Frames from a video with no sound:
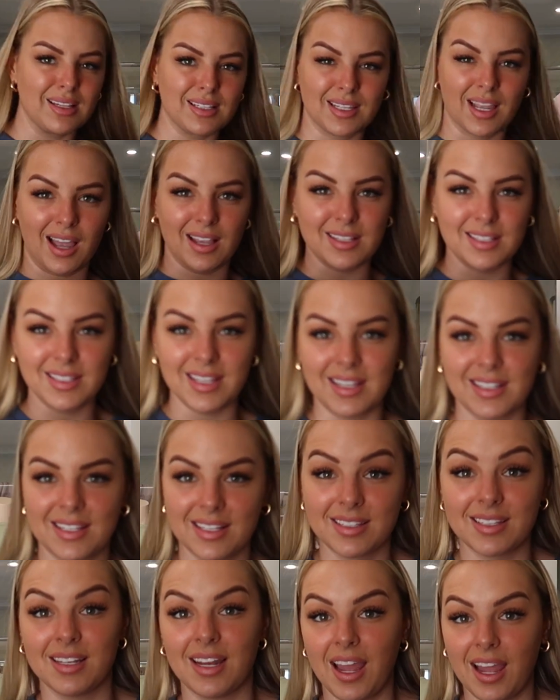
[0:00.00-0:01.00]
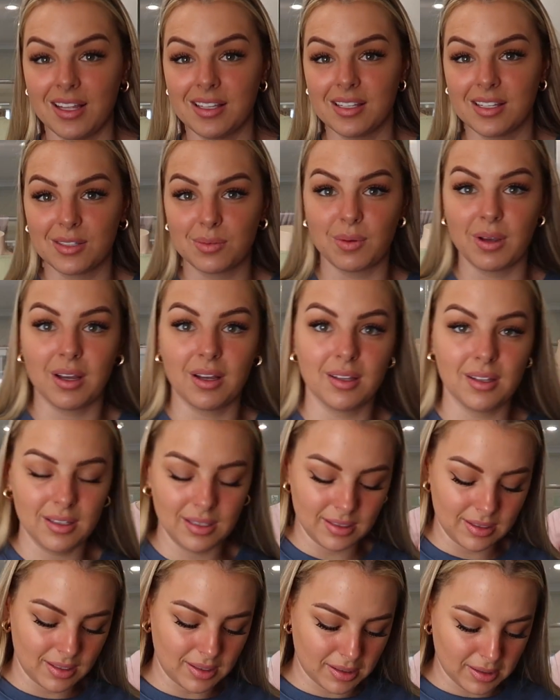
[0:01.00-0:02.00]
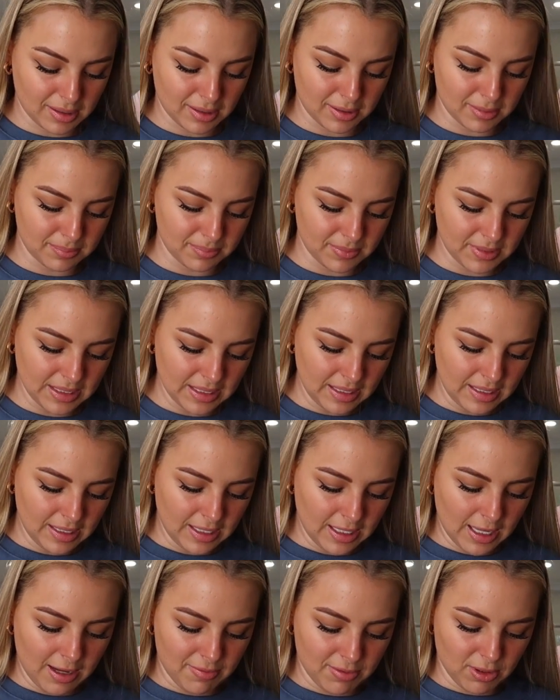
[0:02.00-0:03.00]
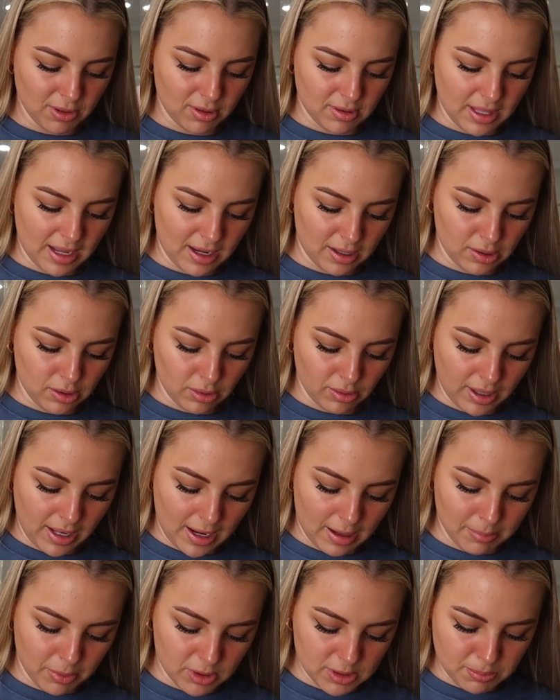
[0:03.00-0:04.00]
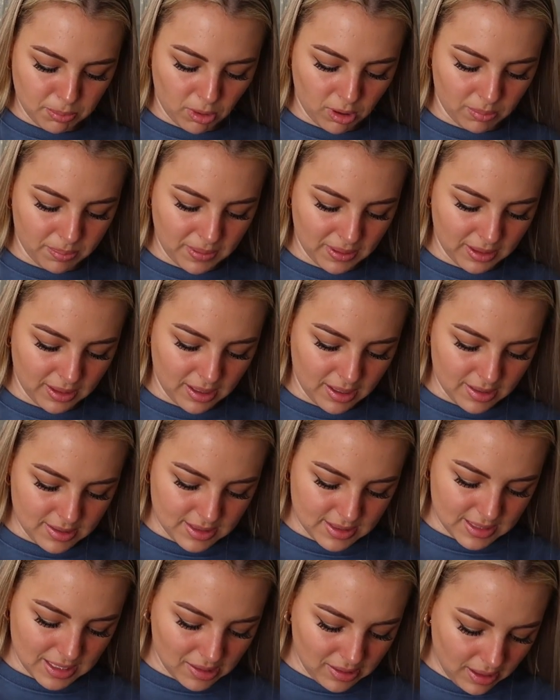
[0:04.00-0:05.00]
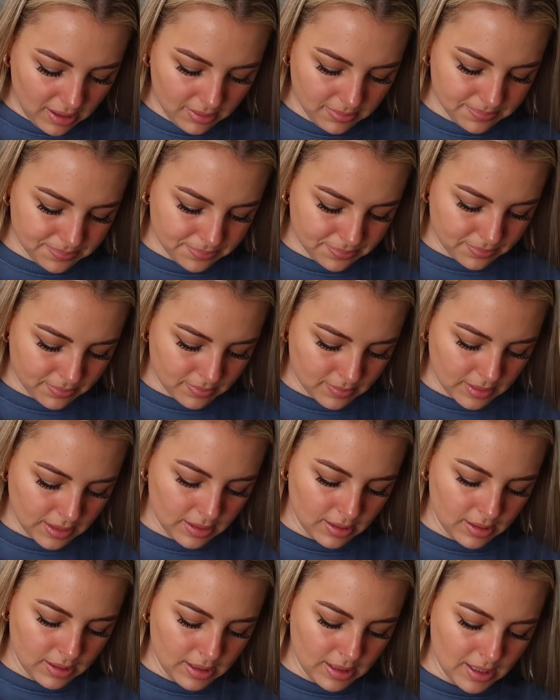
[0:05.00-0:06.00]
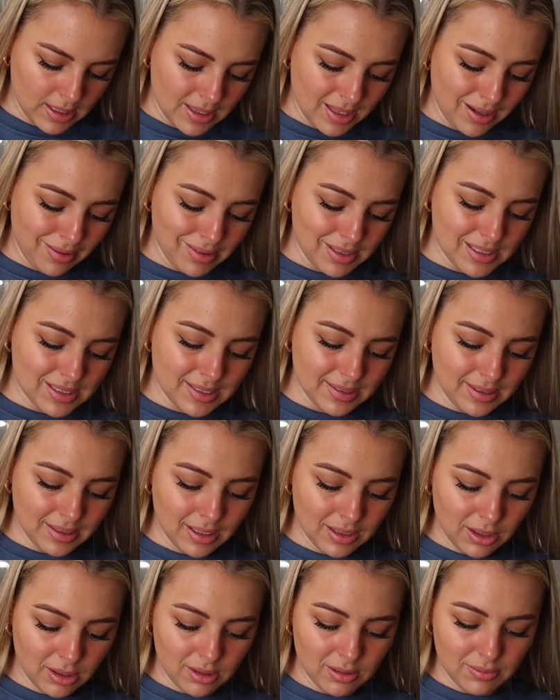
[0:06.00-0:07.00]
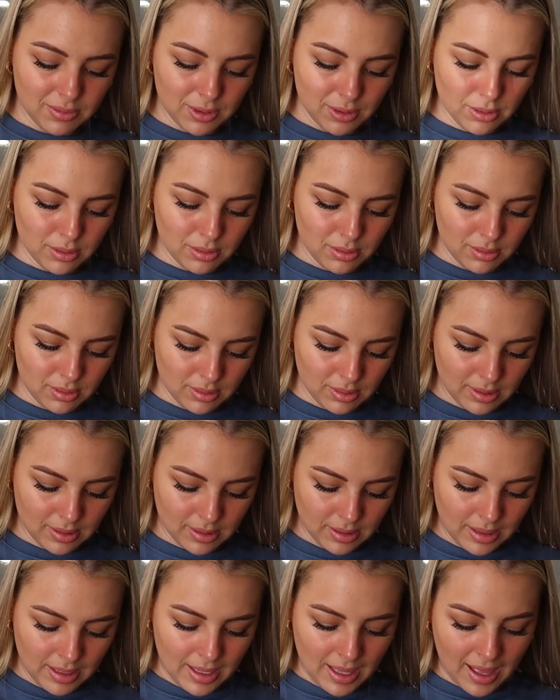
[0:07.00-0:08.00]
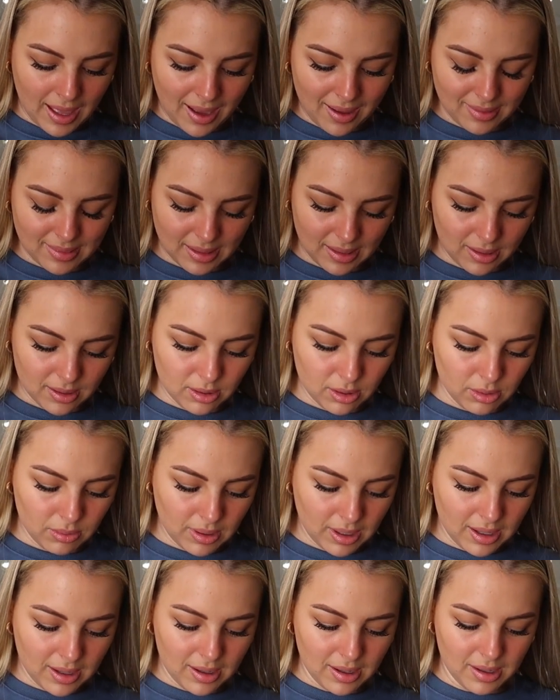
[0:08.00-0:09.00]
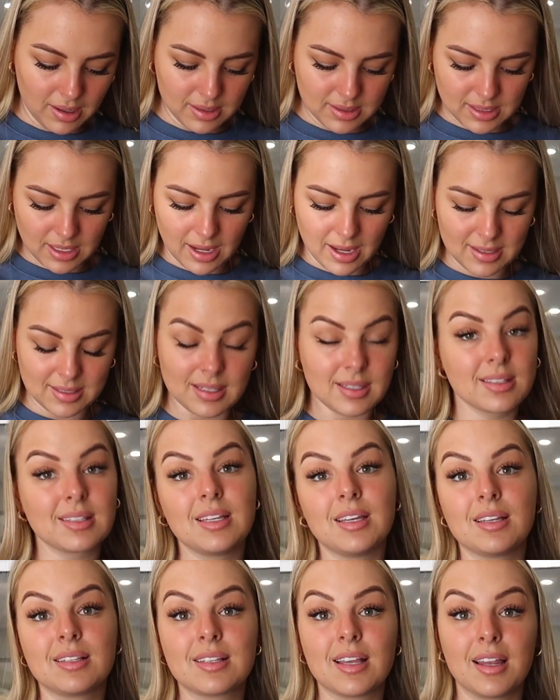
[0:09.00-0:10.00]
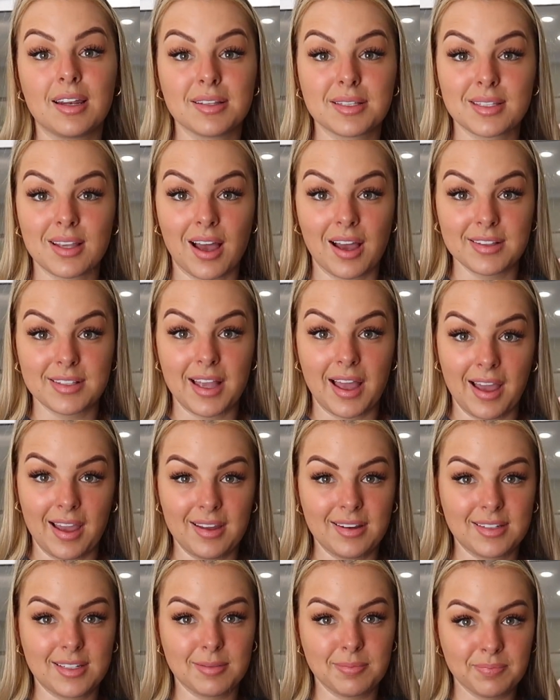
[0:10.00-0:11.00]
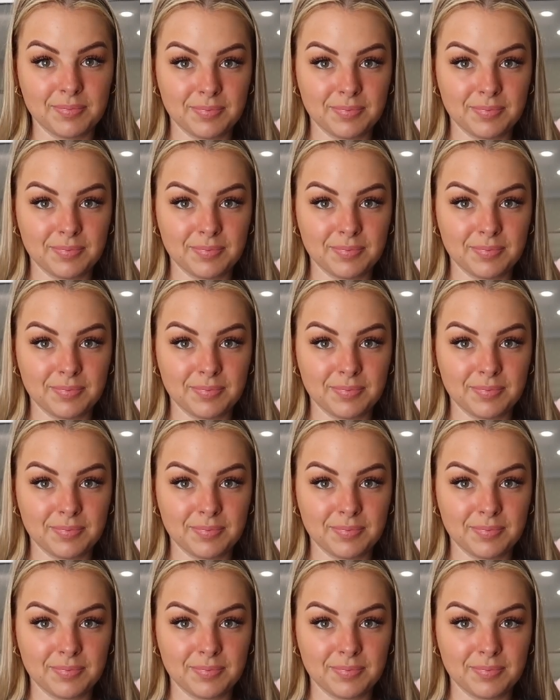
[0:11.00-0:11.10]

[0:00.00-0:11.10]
the size 6s and 8s as well. Even though they are not our most popular seller, there is still a lot of you out there who are a size 6 and a size 8.